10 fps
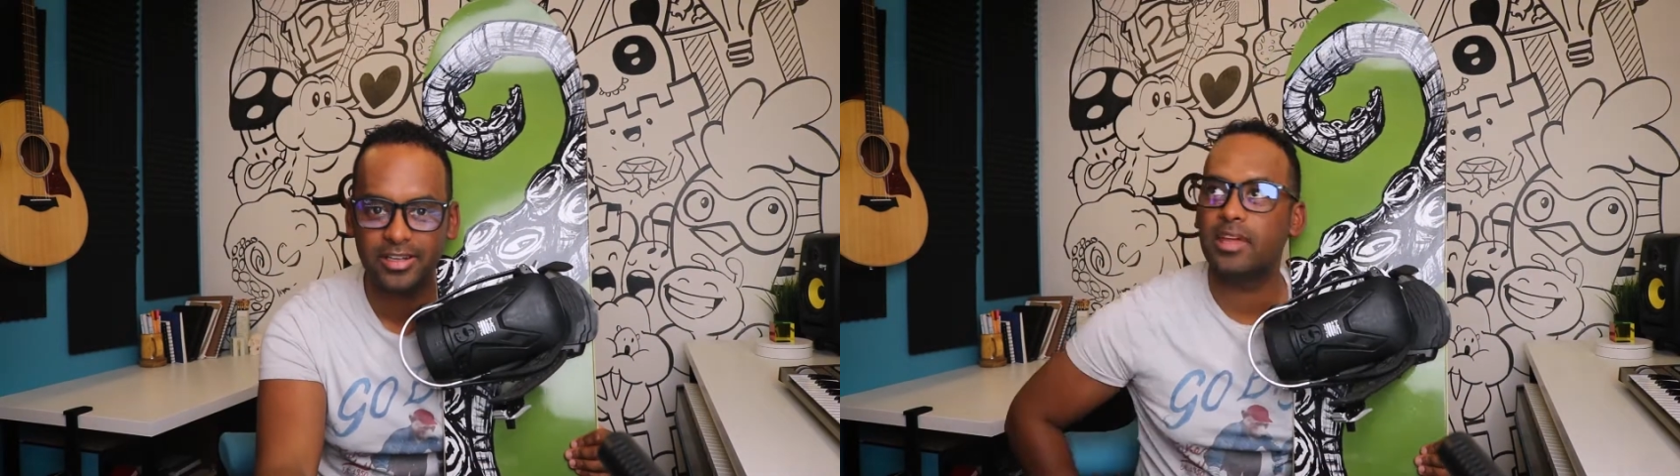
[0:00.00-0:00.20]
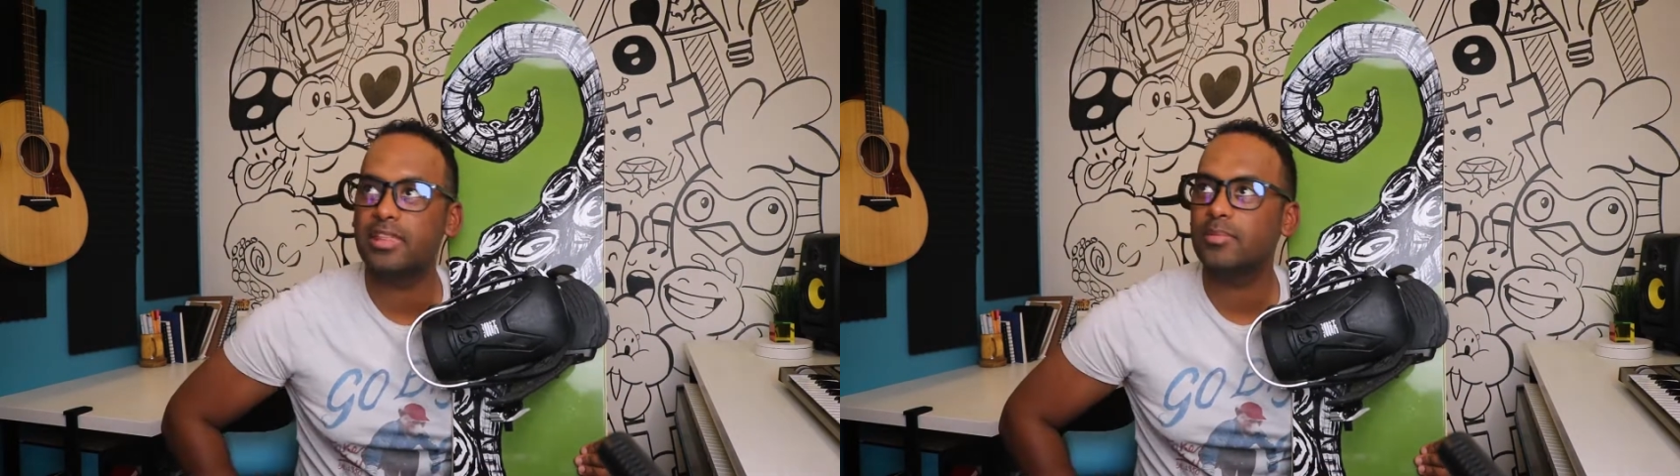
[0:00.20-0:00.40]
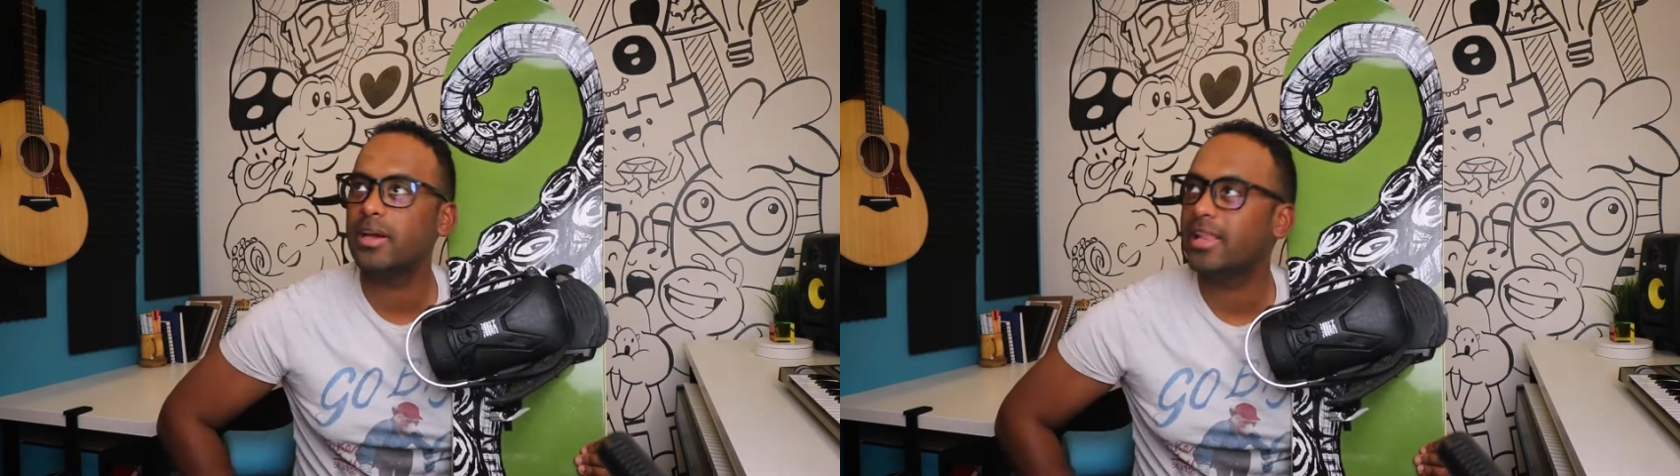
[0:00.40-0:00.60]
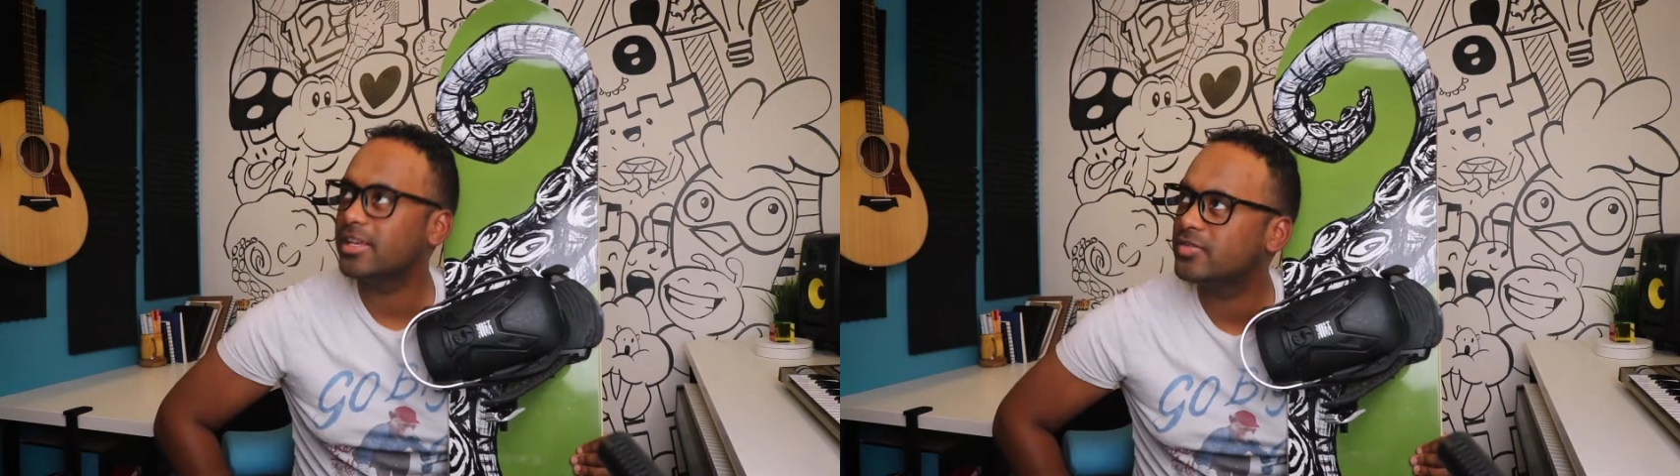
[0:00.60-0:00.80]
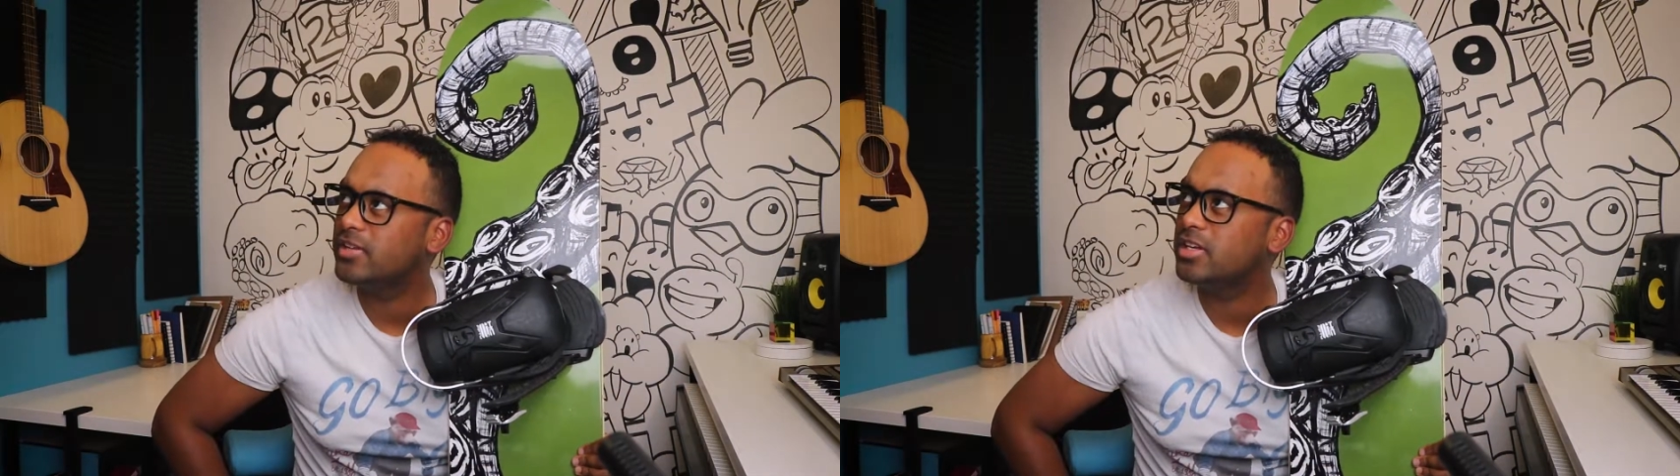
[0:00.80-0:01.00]
I think my
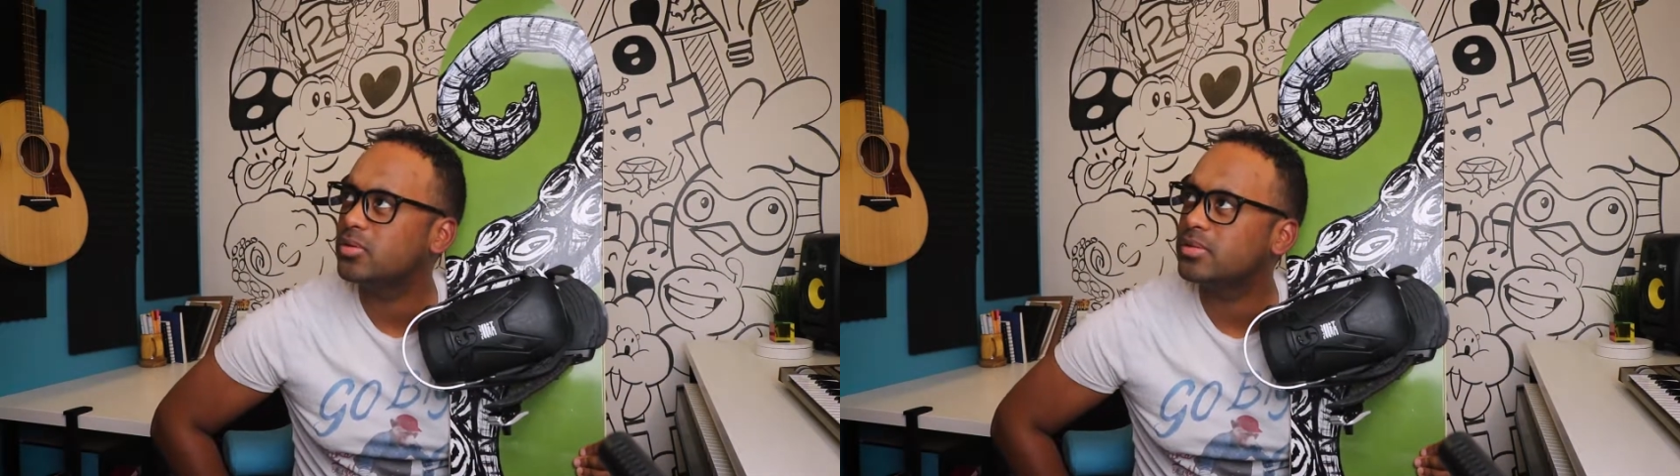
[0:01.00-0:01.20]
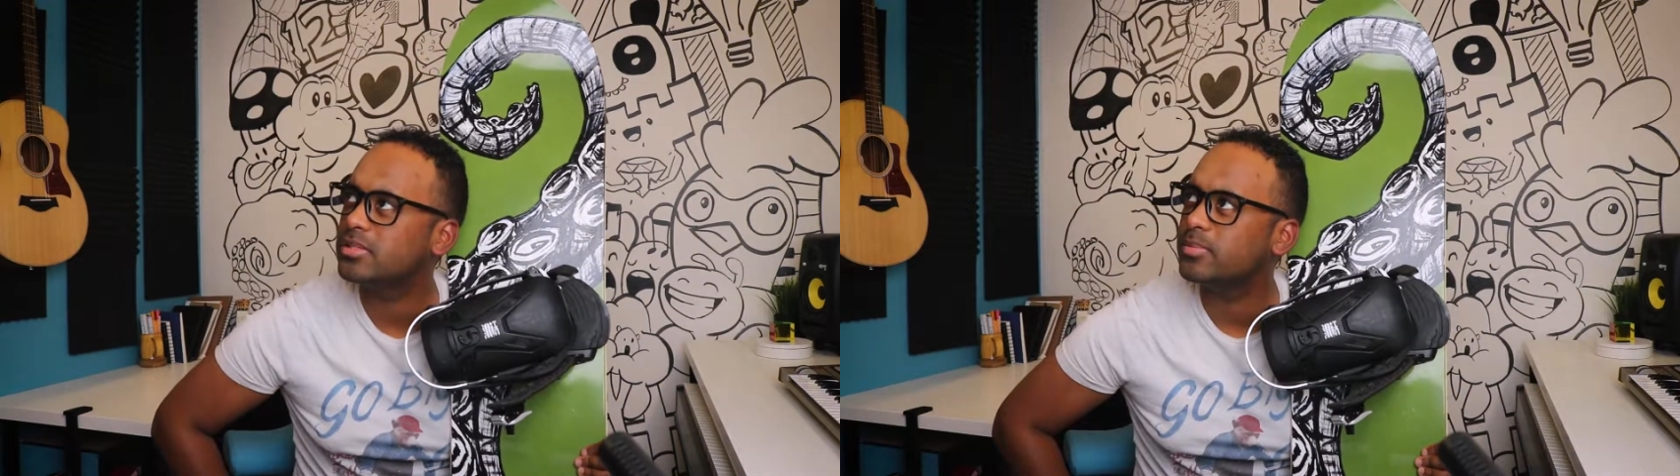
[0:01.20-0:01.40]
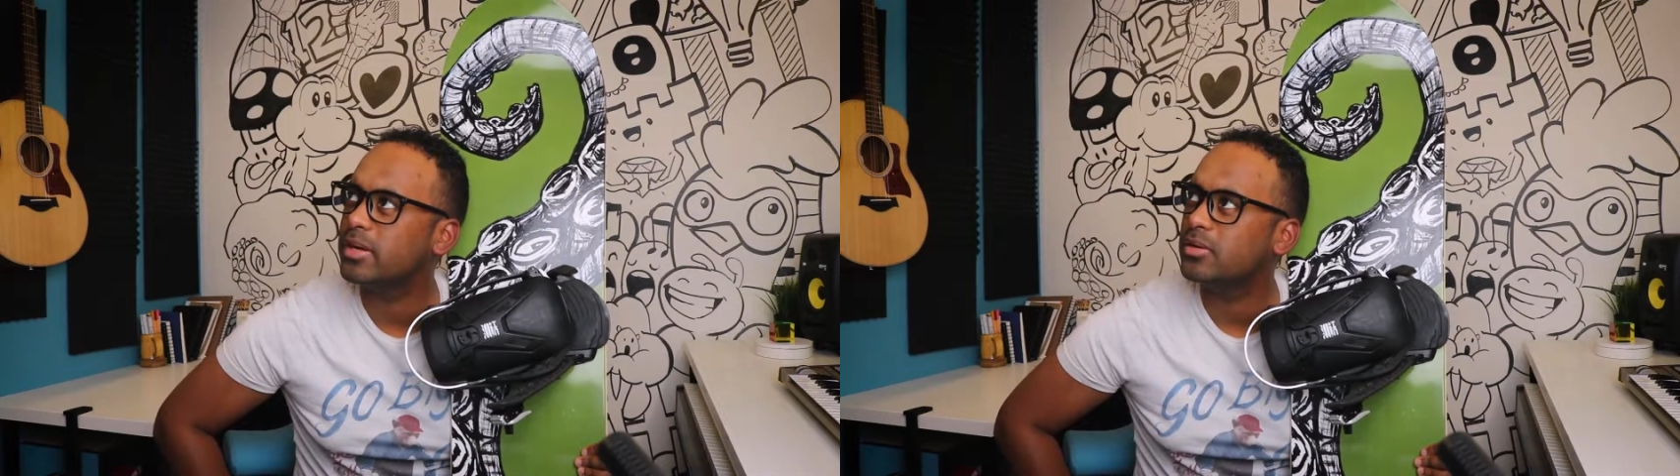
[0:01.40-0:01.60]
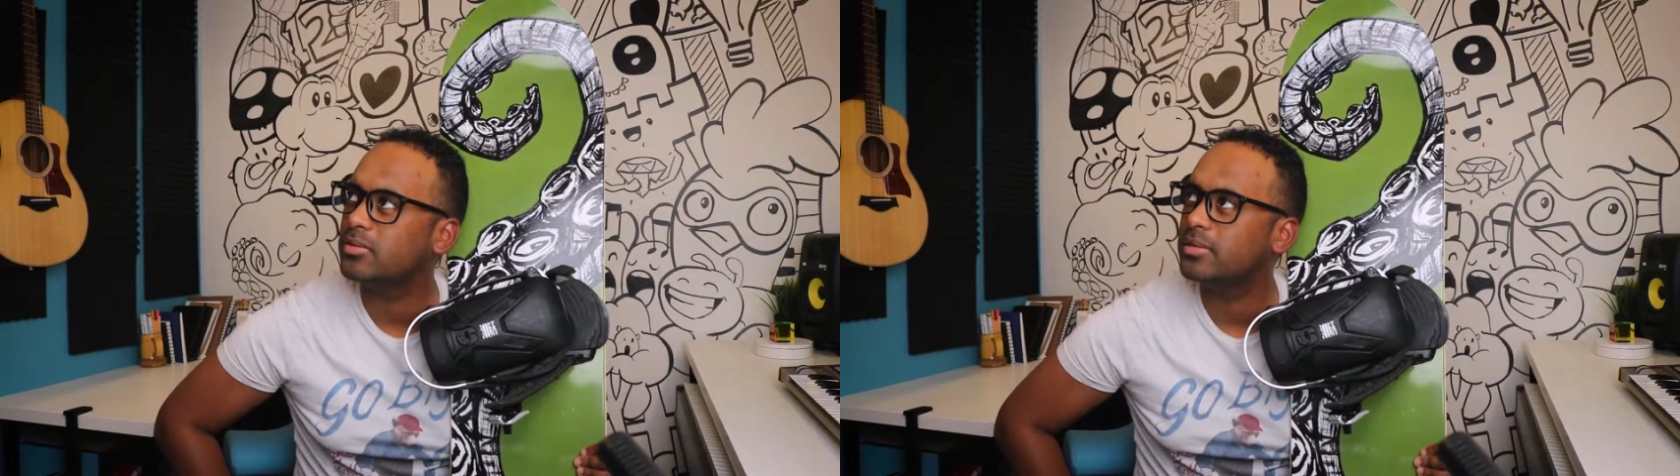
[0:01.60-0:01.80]
last video was about